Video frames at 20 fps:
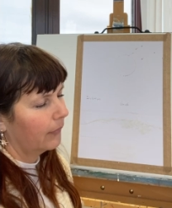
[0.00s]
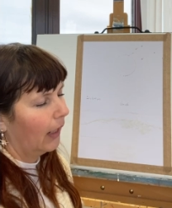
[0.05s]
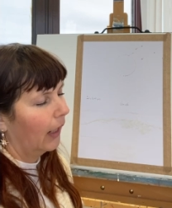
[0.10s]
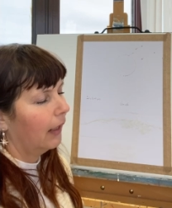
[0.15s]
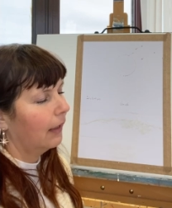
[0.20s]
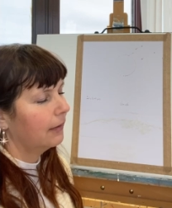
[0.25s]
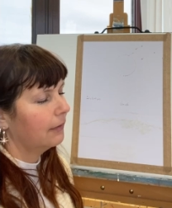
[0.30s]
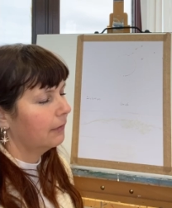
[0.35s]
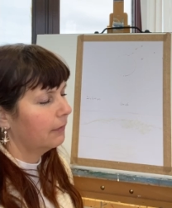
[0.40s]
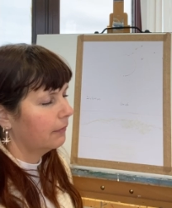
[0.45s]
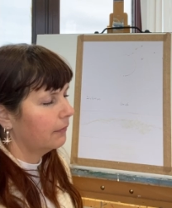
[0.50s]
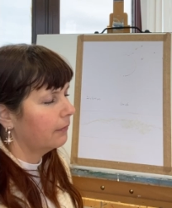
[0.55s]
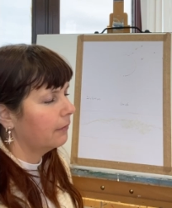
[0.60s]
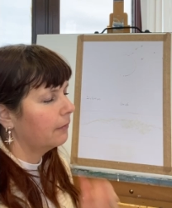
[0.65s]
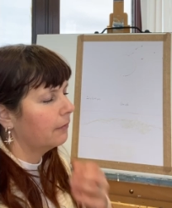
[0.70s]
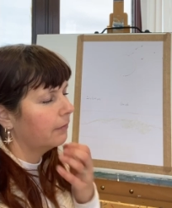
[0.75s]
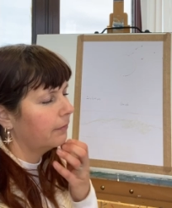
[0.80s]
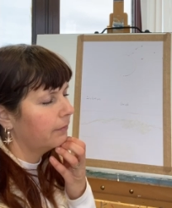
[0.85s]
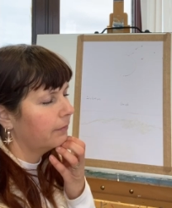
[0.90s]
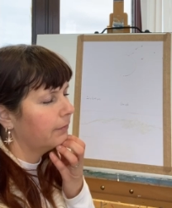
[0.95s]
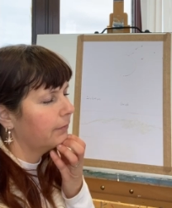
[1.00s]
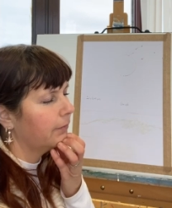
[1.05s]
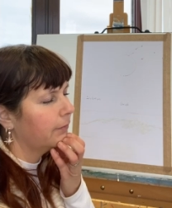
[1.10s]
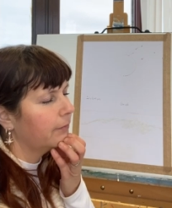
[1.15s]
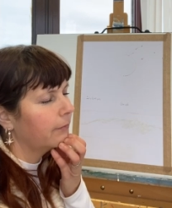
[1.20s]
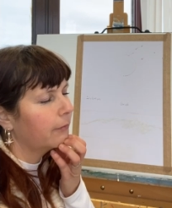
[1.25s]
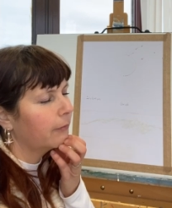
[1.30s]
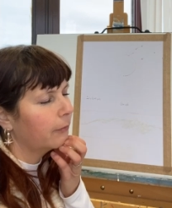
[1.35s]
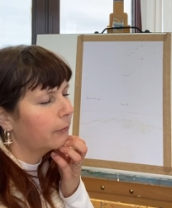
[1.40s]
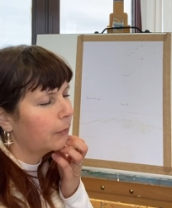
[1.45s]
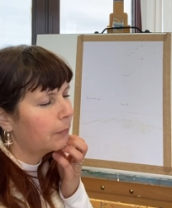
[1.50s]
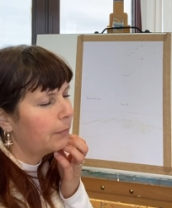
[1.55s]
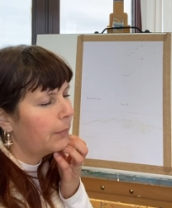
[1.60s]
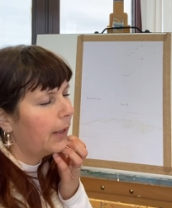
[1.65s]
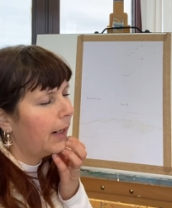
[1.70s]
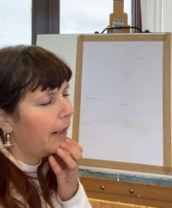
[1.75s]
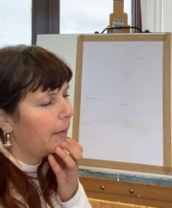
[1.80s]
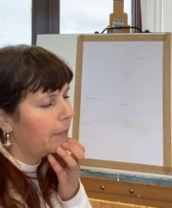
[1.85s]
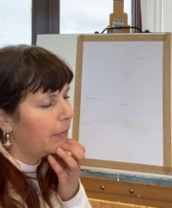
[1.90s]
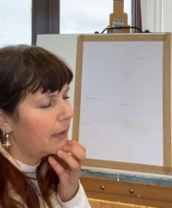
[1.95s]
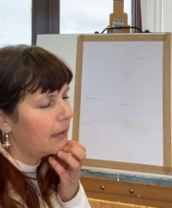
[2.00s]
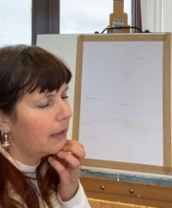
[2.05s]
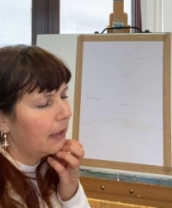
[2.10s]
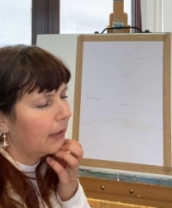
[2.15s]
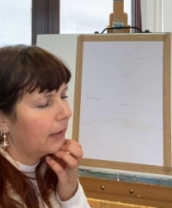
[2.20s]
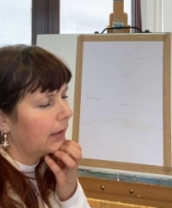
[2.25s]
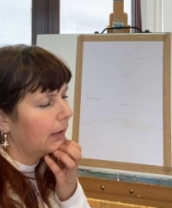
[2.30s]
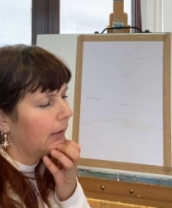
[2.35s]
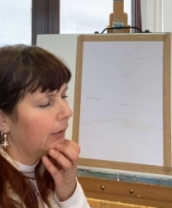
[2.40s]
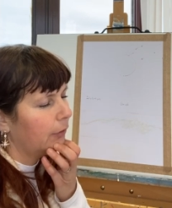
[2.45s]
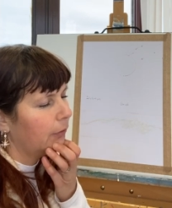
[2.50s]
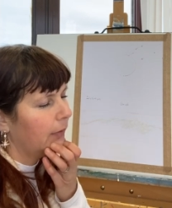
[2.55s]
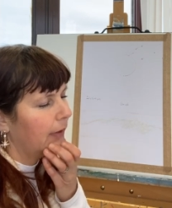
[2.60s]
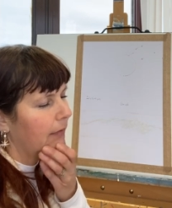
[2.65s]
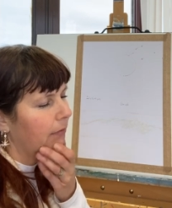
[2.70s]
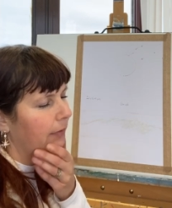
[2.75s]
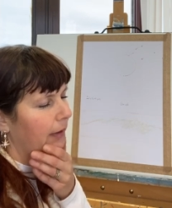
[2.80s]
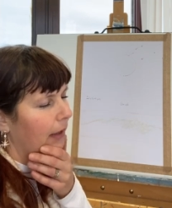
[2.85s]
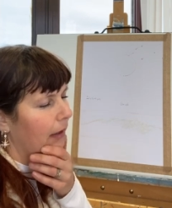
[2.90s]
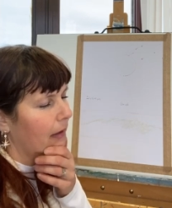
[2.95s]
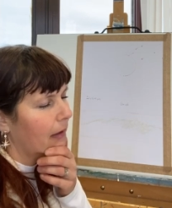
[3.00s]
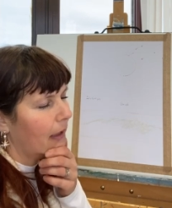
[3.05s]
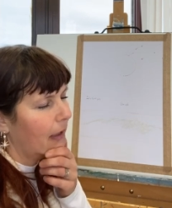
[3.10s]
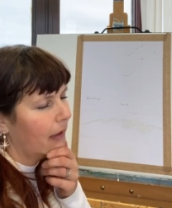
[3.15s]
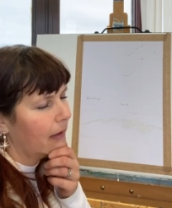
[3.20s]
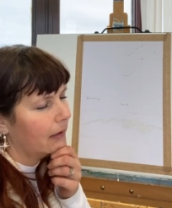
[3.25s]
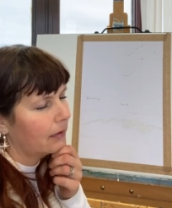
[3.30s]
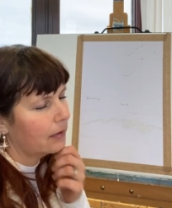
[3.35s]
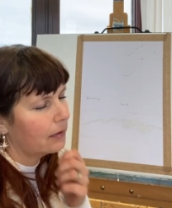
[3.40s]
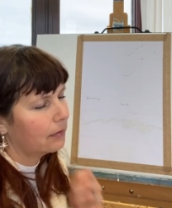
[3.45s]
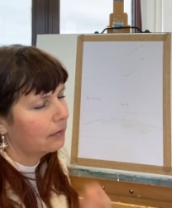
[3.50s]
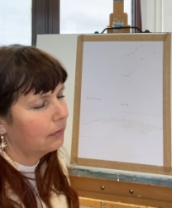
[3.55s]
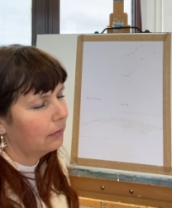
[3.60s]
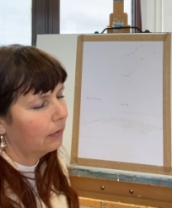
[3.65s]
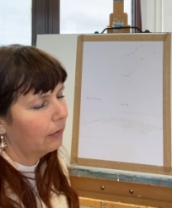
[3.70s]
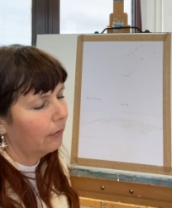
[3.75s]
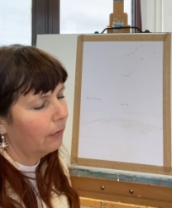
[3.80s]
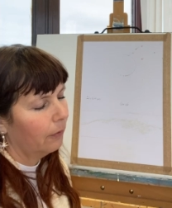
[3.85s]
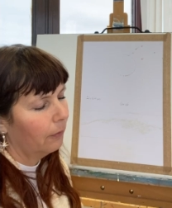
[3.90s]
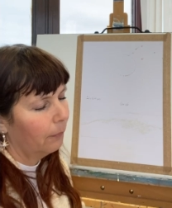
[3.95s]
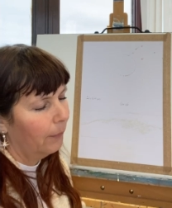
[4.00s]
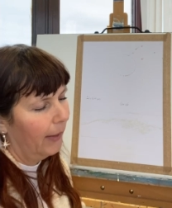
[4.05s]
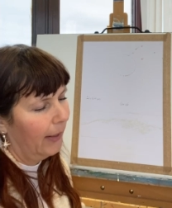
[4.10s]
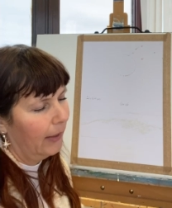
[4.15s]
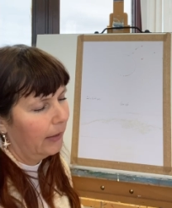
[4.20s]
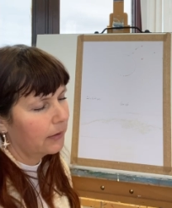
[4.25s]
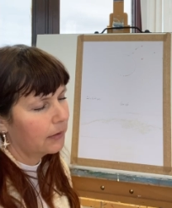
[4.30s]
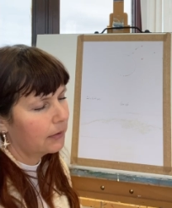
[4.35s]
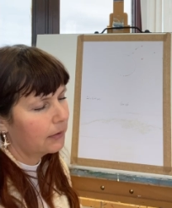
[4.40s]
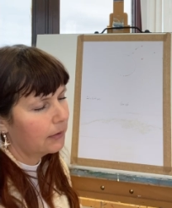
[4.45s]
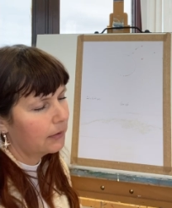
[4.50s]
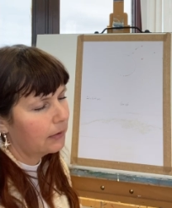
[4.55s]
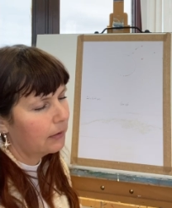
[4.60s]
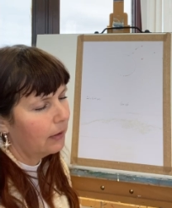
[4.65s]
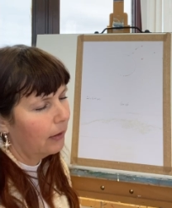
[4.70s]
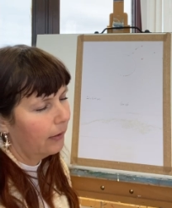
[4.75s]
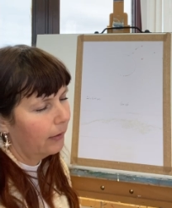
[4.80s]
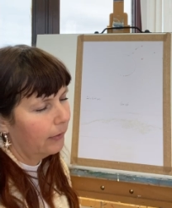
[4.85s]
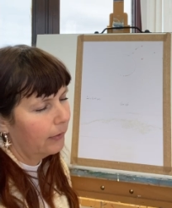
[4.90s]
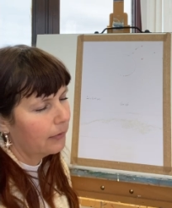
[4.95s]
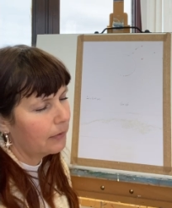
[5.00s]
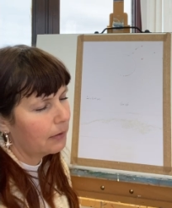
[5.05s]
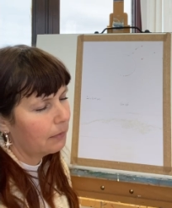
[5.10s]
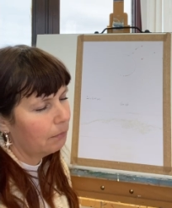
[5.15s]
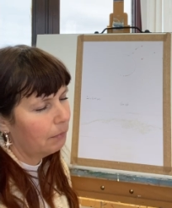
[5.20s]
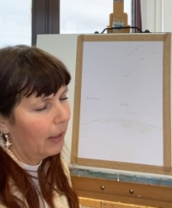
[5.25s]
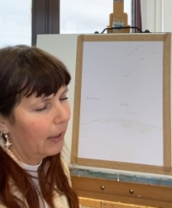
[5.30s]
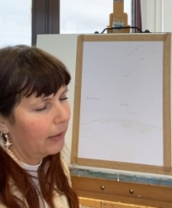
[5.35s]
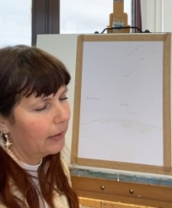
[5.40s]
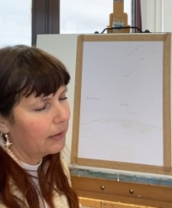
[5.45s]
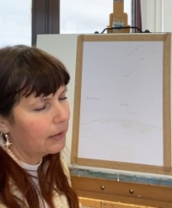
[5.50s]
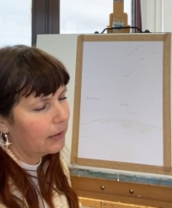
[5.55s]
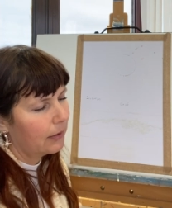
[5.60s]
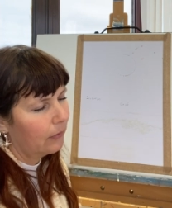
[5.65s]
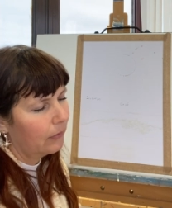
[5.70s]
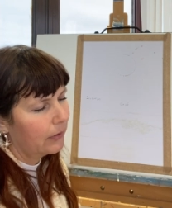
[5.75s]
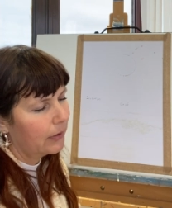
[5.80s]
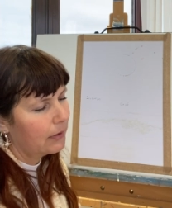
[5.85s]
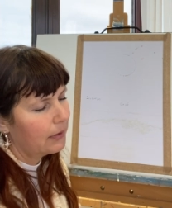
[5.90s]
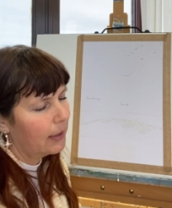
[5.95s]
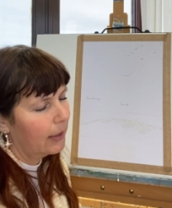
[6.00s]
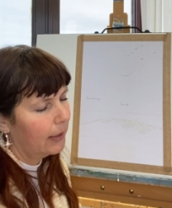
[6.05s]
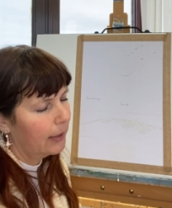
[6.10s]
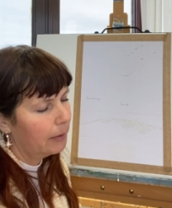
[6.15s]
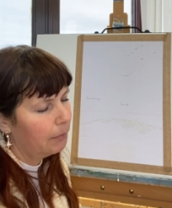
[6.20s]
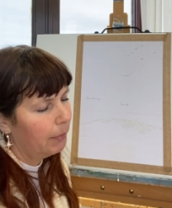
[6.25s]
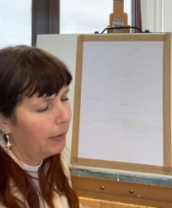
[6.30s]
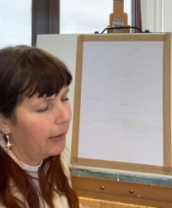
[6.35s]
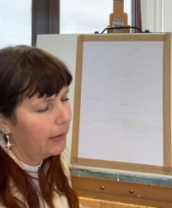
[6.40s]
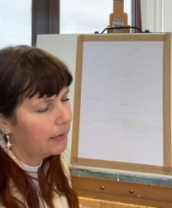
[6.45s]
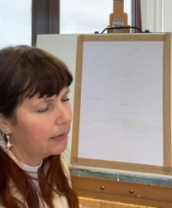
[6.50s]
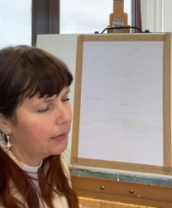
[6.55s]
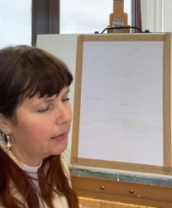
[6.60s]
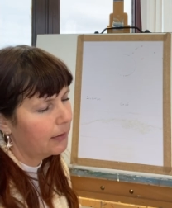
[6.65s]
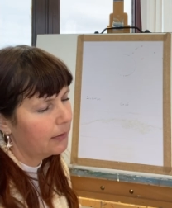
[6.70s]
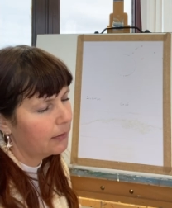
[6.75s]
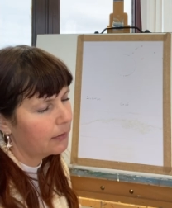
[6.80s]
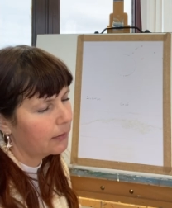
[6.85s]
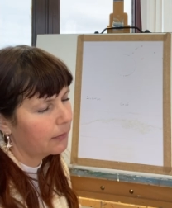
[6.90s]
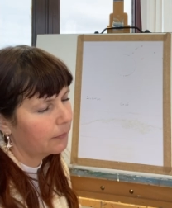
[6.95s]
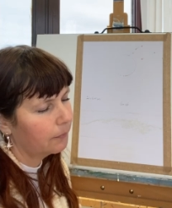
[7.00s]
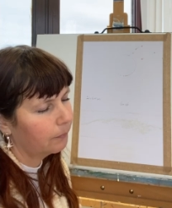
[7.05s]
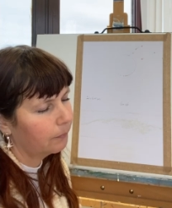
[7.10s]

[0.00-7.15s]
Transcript: And for my particular grief, it, it doesn't go away. It's just learning to manage it on a daily basis.